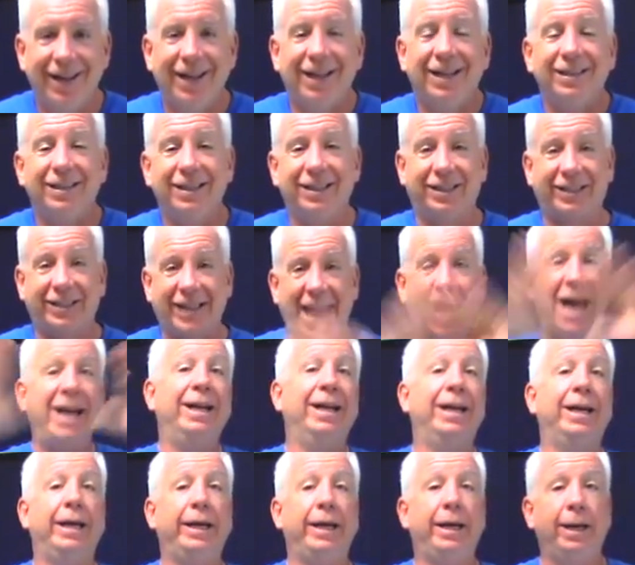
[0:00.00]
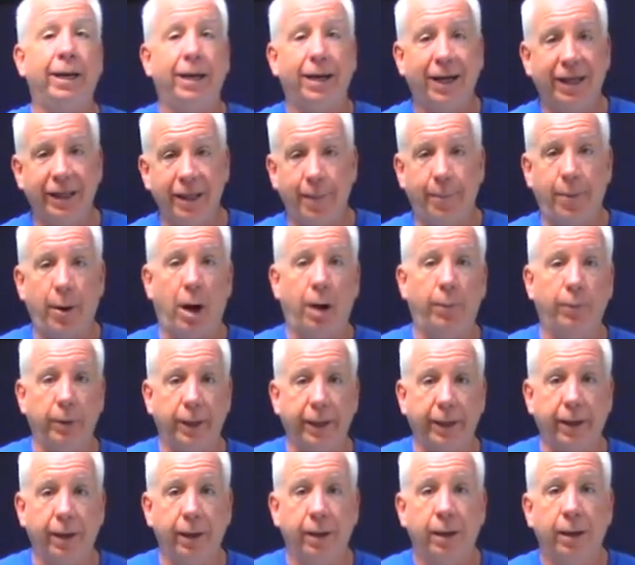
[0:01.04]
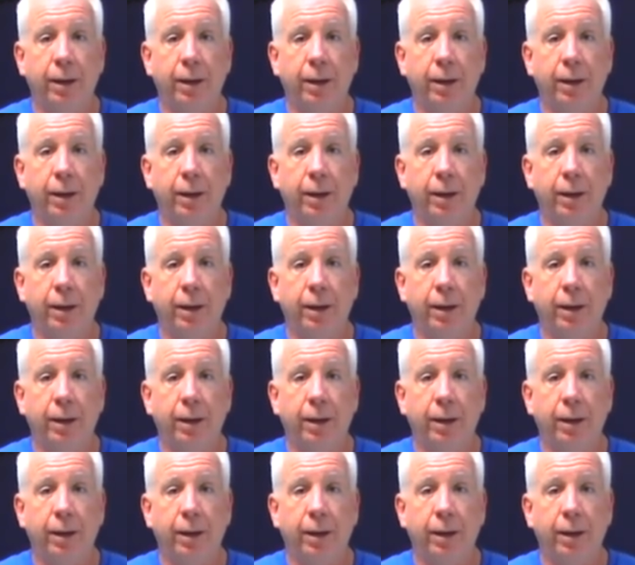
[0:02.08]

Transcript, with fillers: the sanity in the public.